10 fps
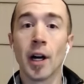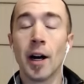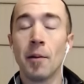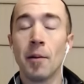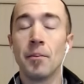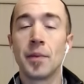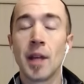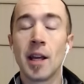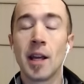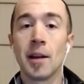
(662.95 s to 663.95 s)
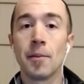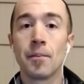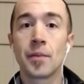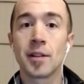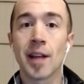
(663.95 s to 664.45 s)
Um, the
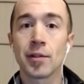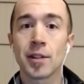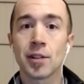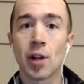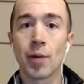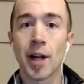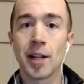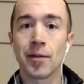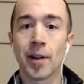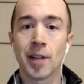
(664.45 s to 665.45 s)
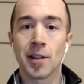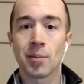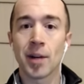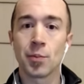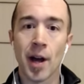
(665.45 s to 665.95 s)
the San Francisco run defense isn't
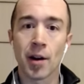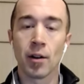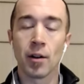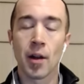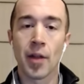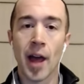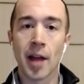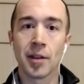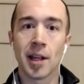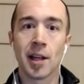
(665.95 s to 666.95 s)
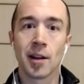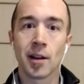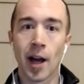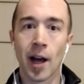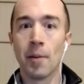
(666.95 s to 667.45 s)
much better than the
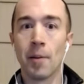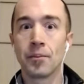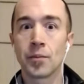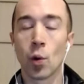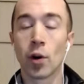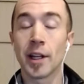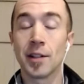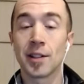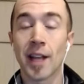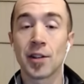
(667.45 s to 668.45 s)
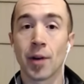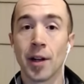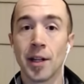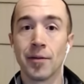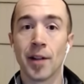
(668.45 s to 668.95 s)
um, New Orleans Saints
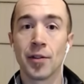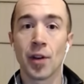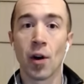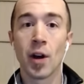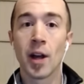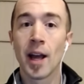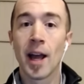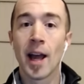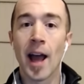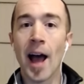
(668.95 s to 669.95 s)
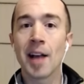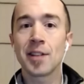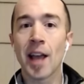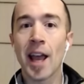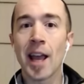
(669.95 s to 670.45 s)
run defense. So
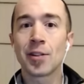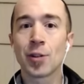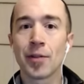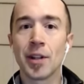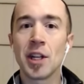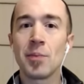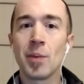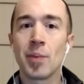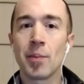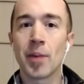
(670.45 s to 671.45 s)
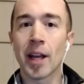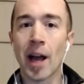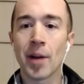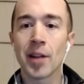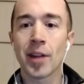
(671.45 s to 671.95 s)
as a sort of a GPP pick,
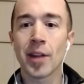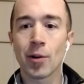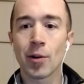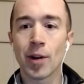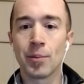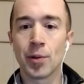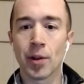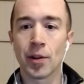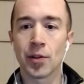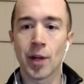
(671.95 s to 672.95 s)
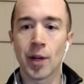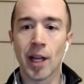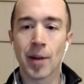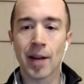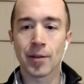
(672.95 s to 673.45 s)
I might think about Abdullah this week. He
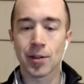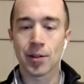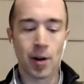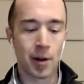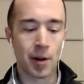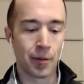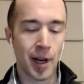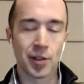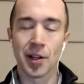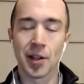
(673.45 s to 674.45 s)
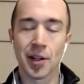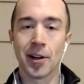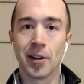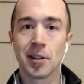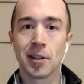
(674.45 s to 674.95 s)
might have a strong finish to the year here.